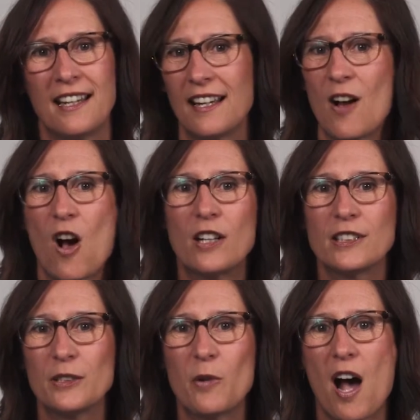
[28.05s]
And all
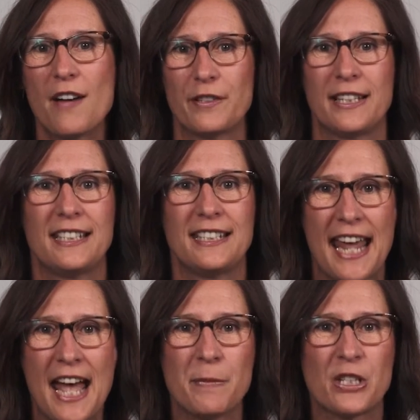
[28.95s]
too often, the
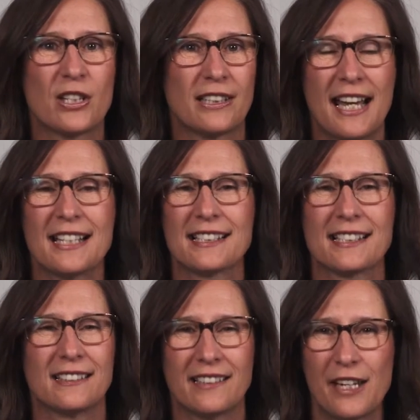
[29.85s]
damage lasts
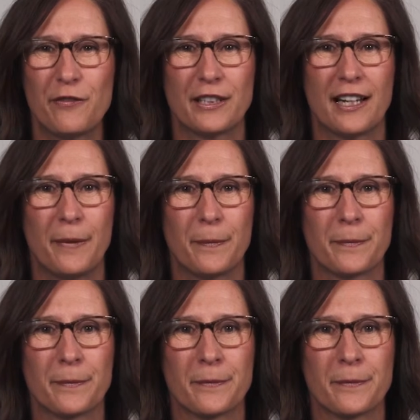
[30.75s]
a lifetime.